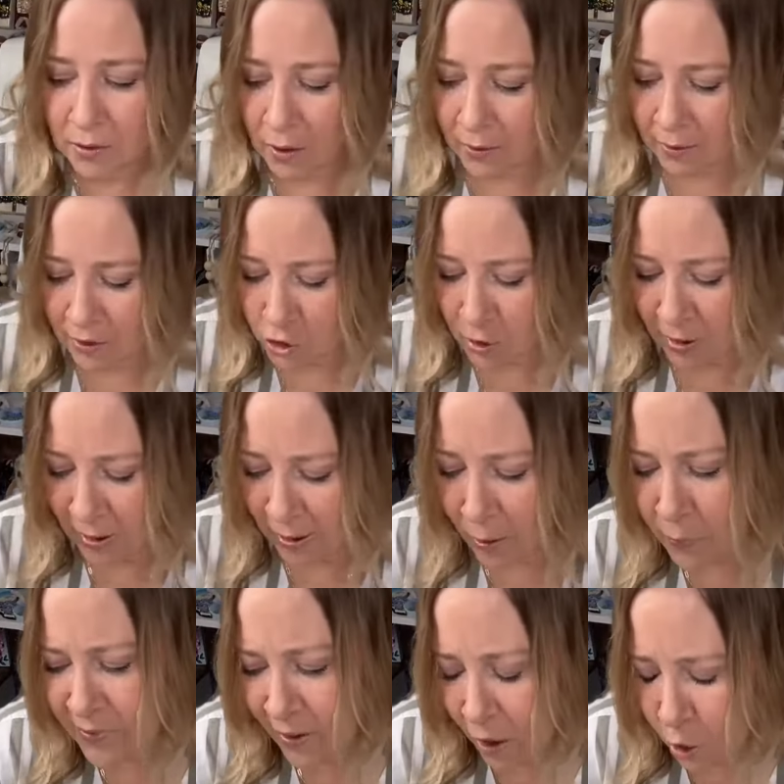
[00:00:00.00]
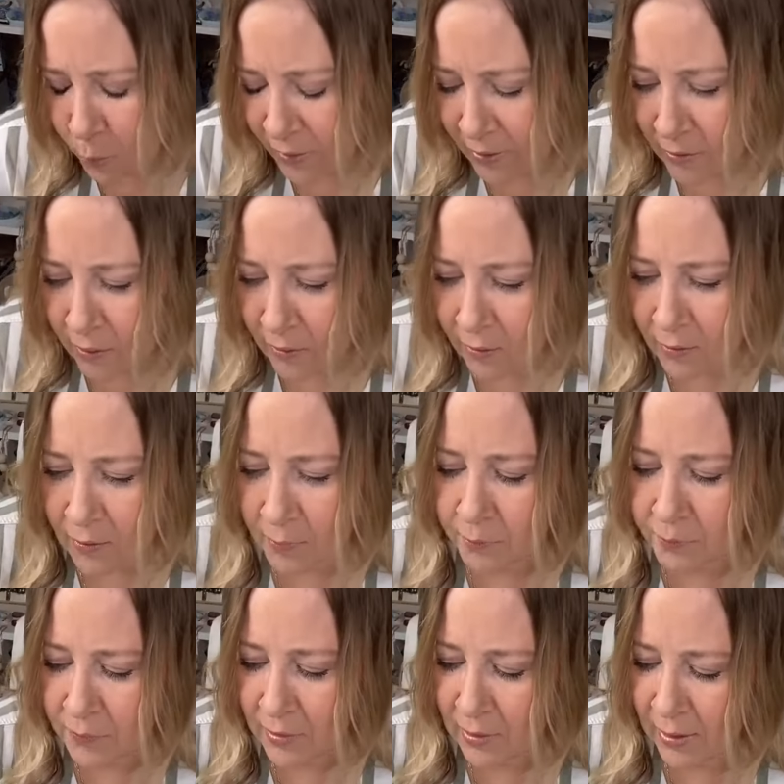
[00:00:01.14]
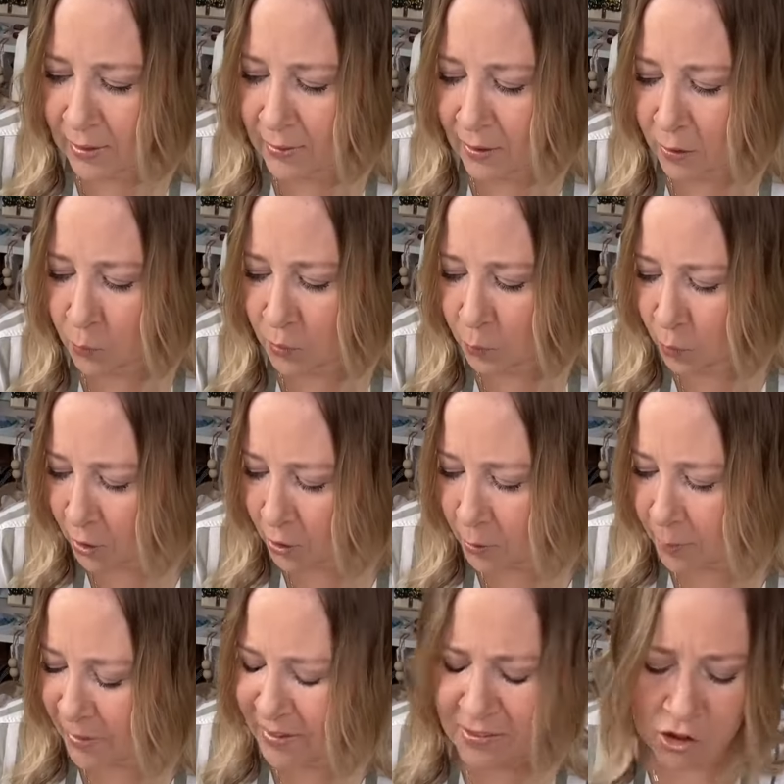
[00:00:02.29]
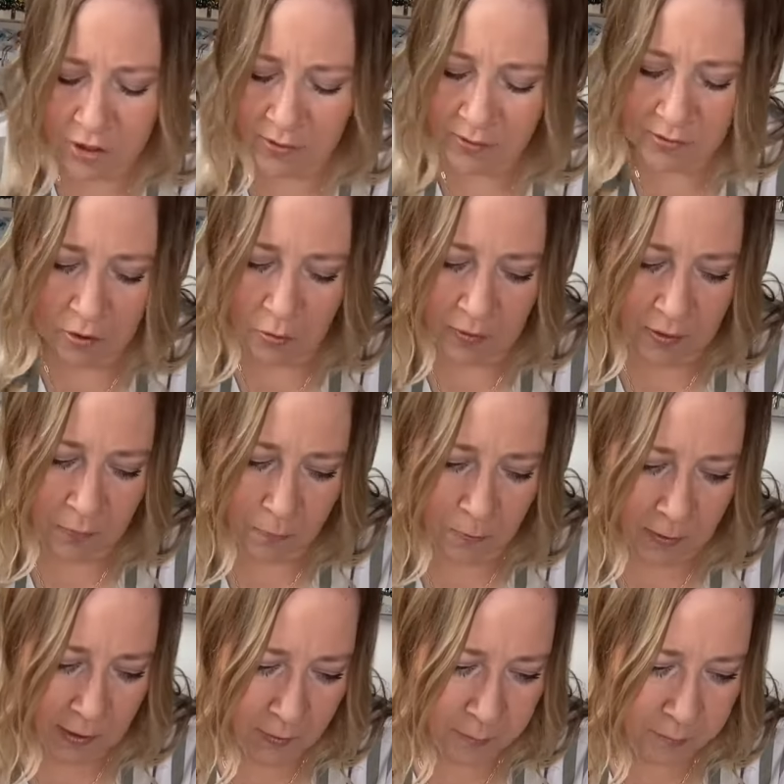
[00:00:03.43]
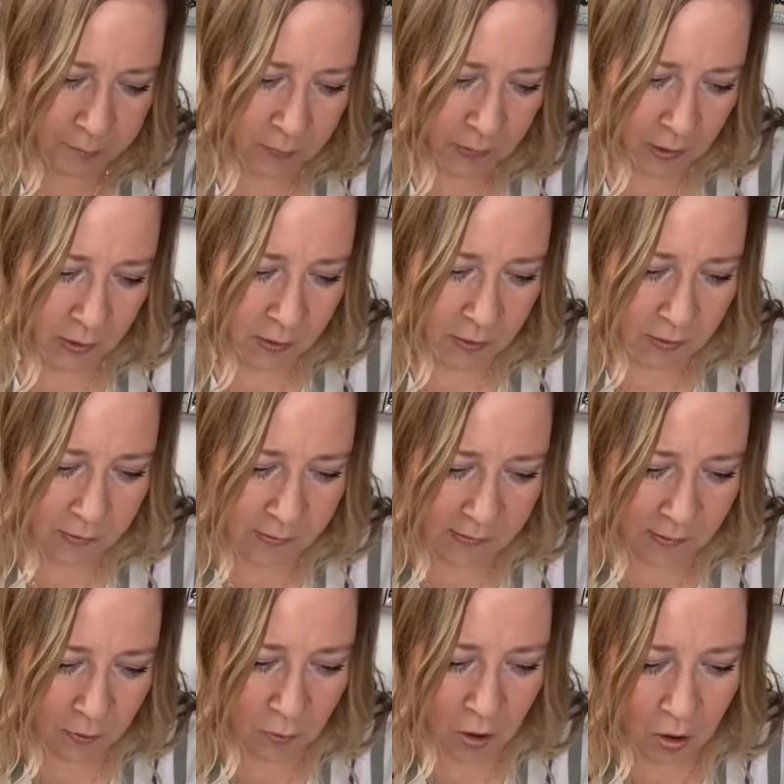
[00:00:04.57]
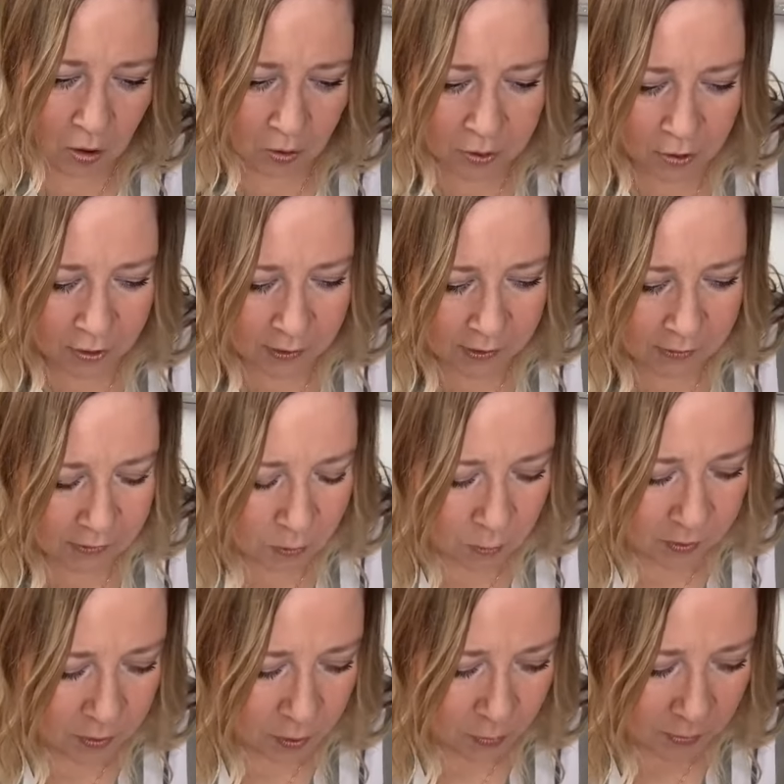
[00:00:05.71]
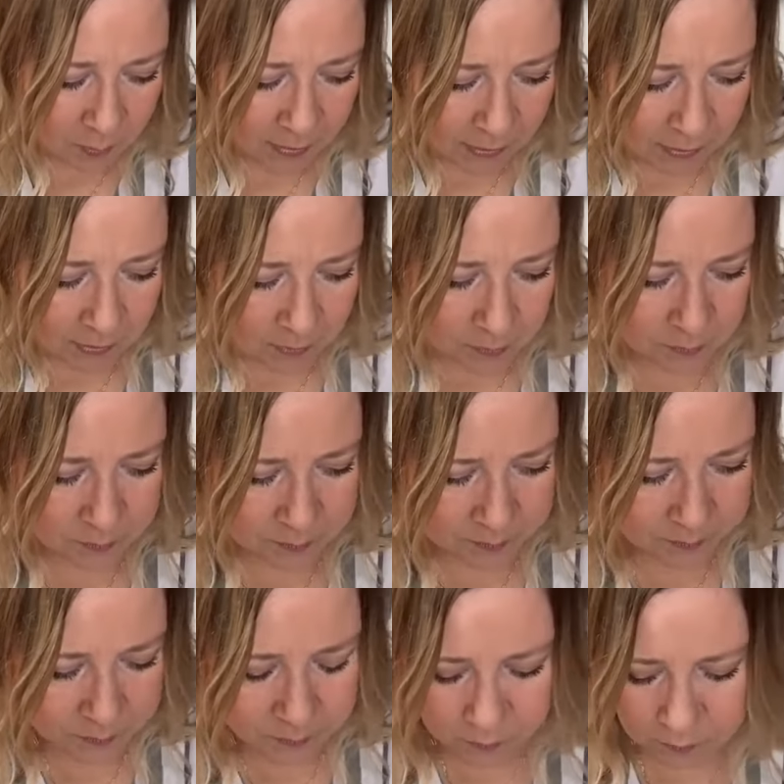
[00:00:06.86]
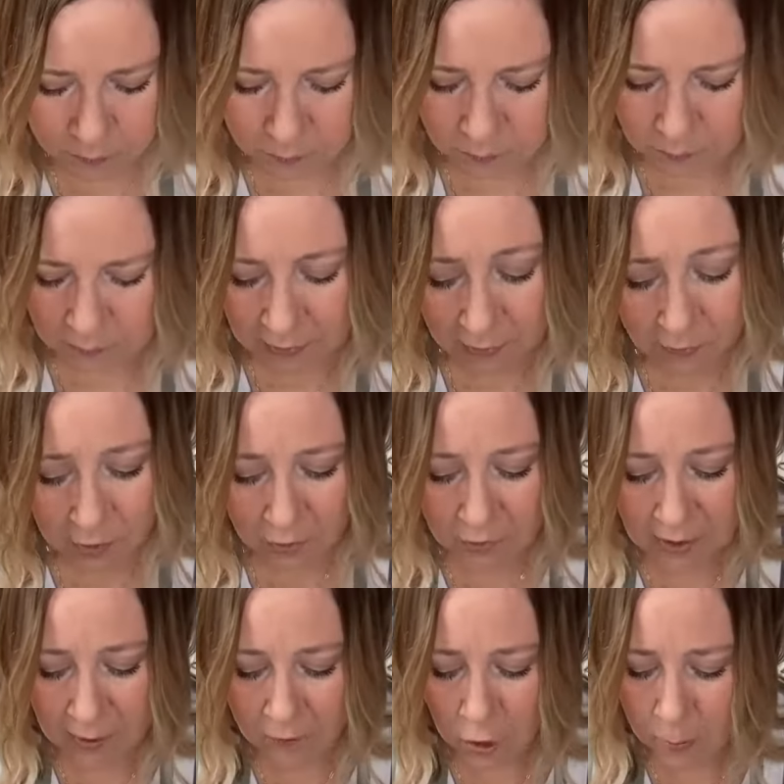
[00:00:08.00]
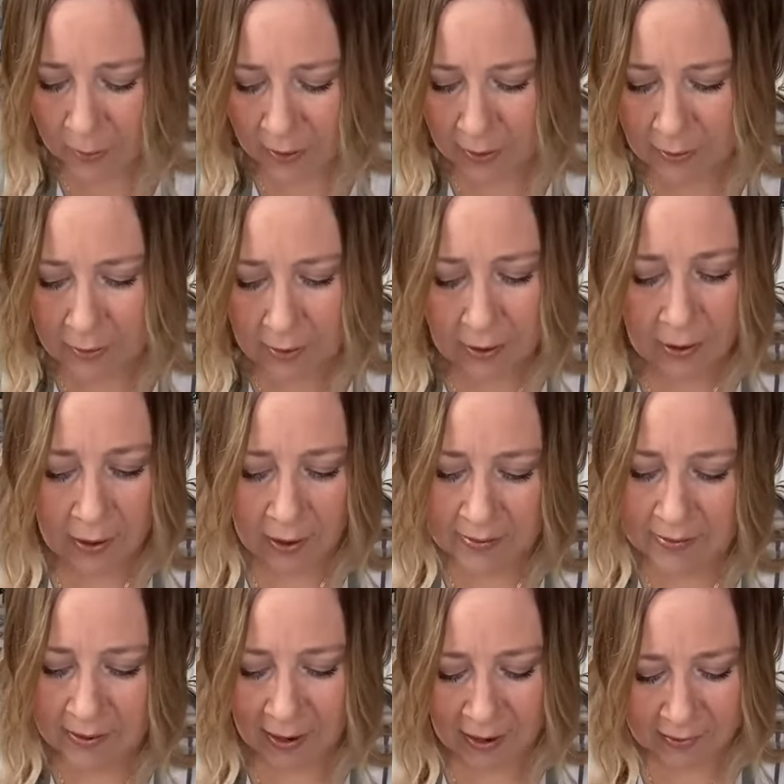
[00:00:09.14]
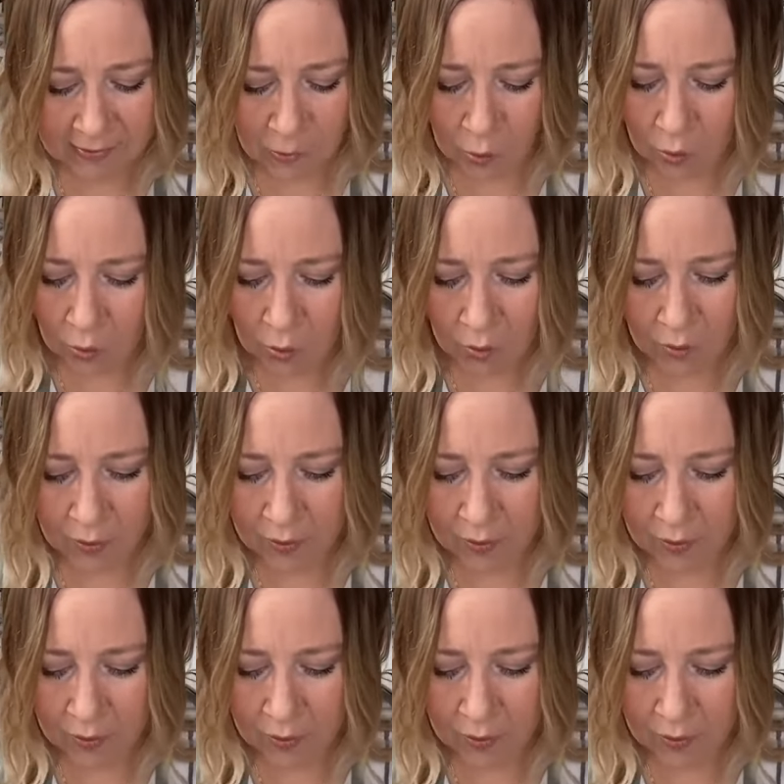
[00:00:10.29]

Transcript: gonna dry. I was hoping the heat gun would work, but it's just too thick for that. So all you're gonna do with your ribbon, if you've never made a tassel